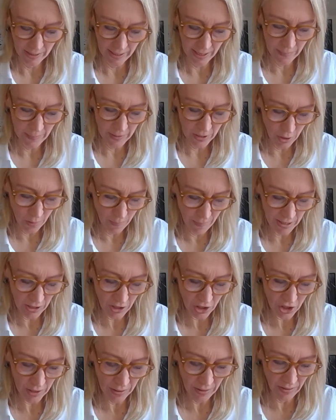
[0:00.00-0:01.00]
I mean, you
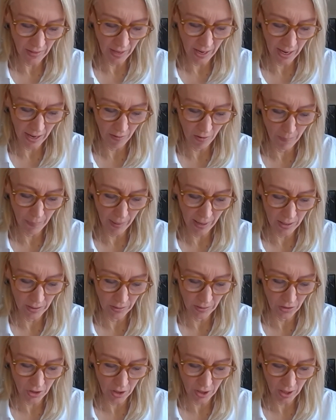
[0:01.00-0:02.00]
mentioned there
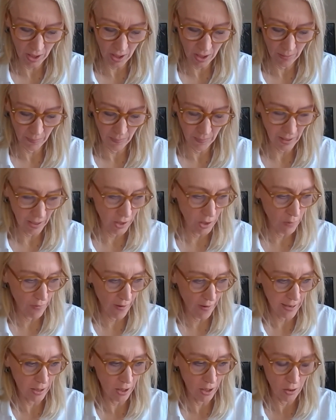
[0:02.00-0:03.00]
about, and you've
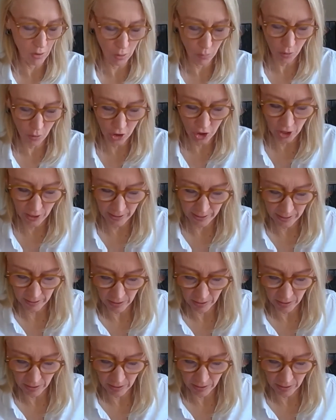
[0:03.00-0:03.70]
echoed what Jill and